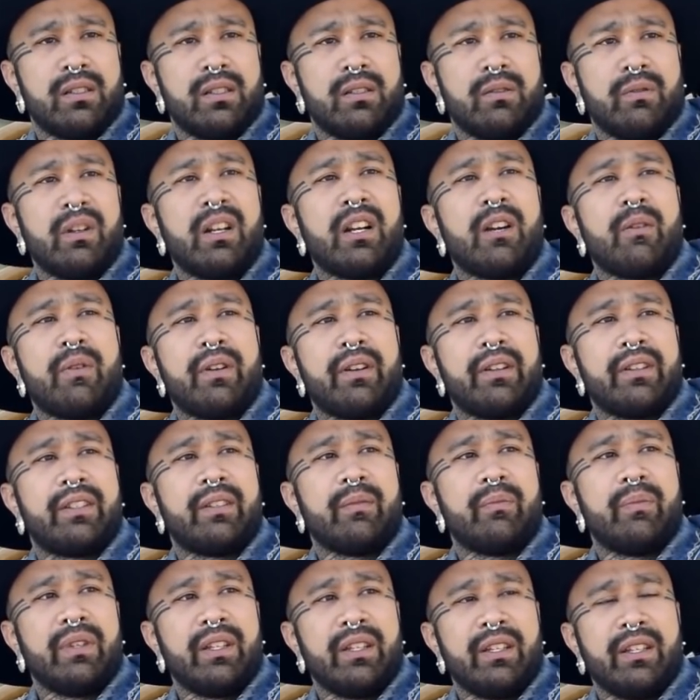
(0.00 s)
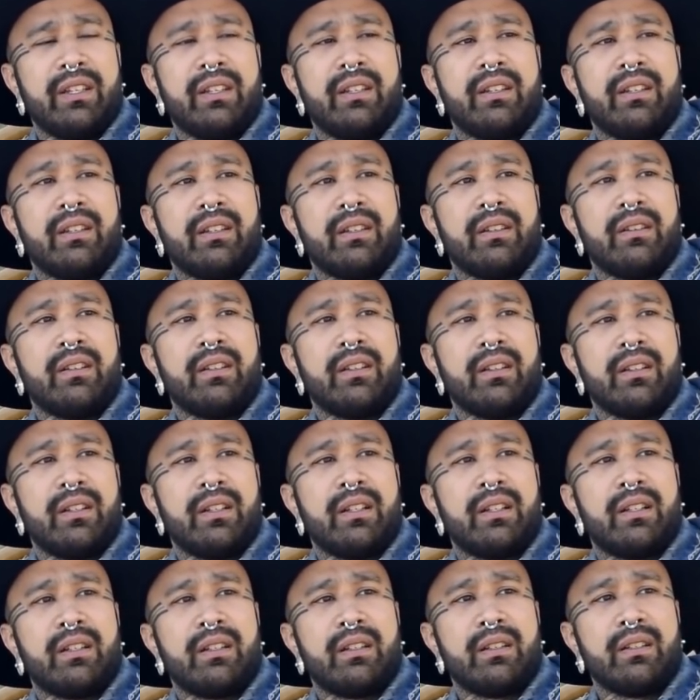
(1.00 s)
I wanted to be
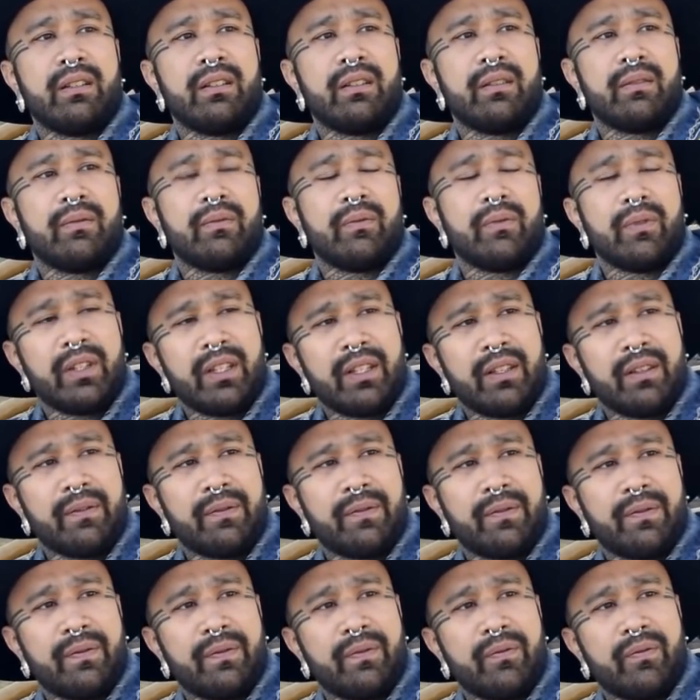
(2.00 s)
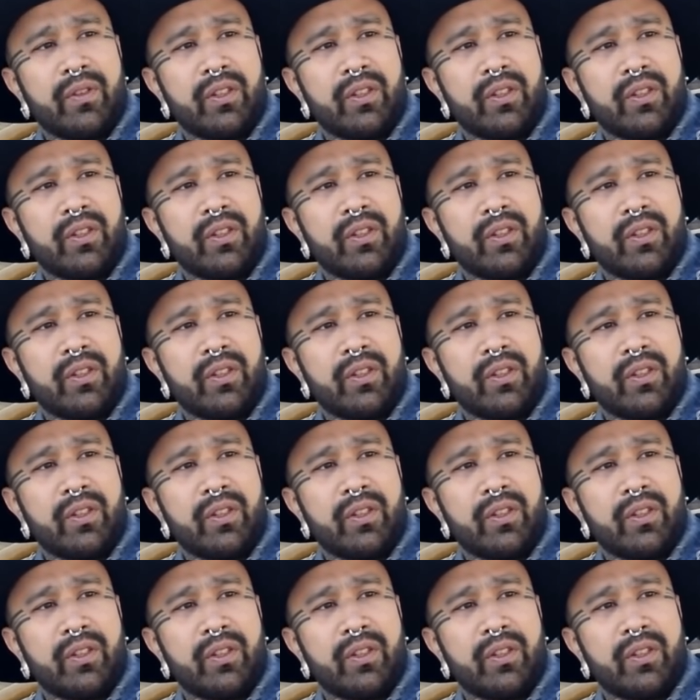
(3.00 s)
if